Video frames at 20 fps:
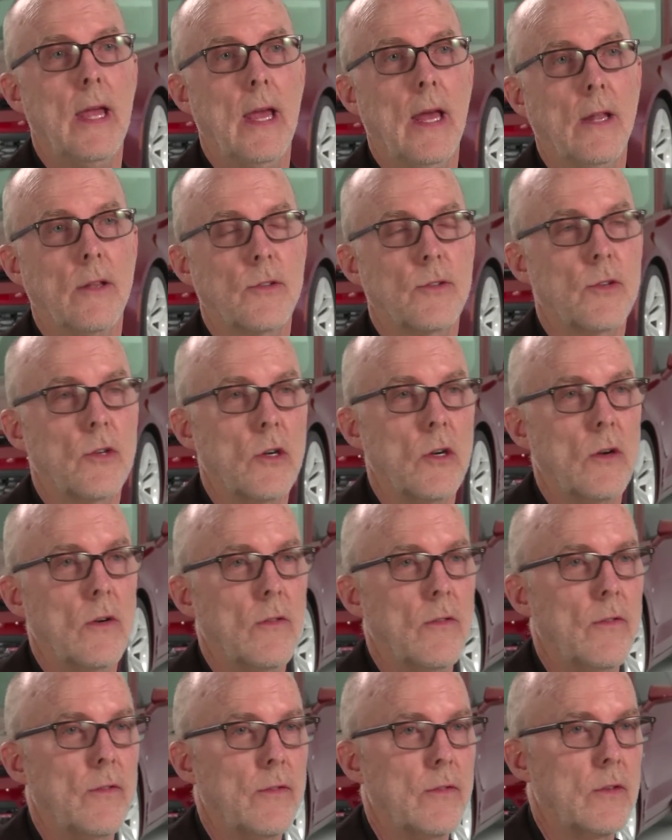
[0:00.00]
and
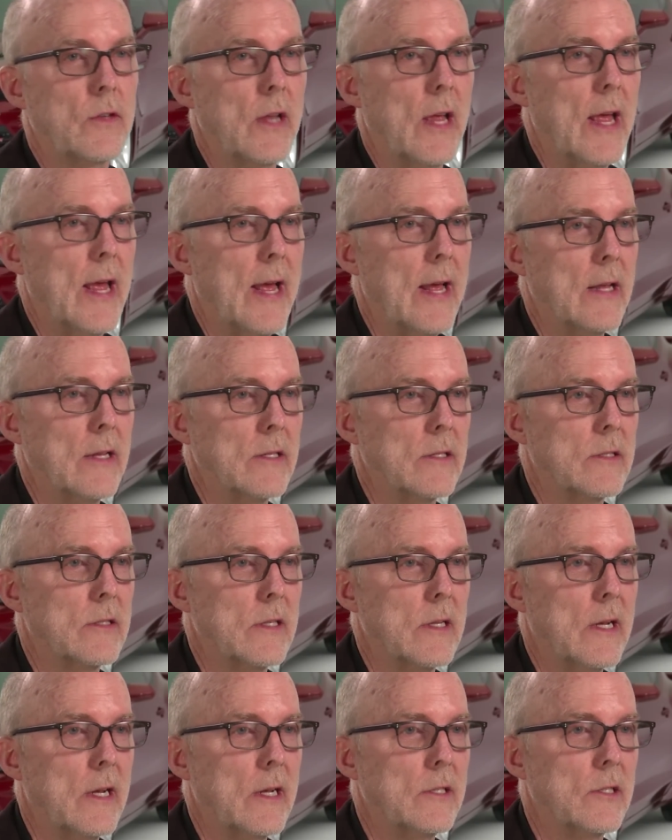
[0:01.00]
served
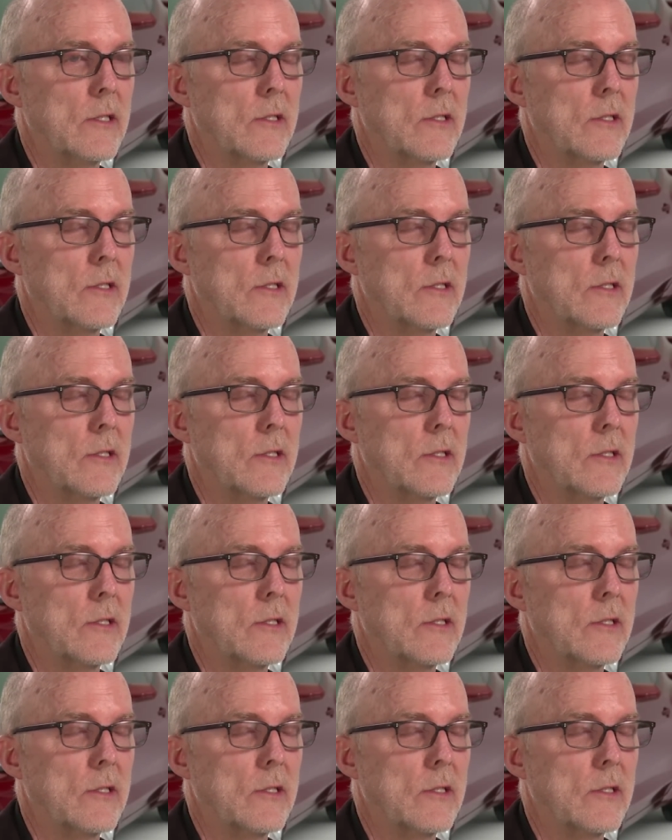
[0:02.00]
as uh,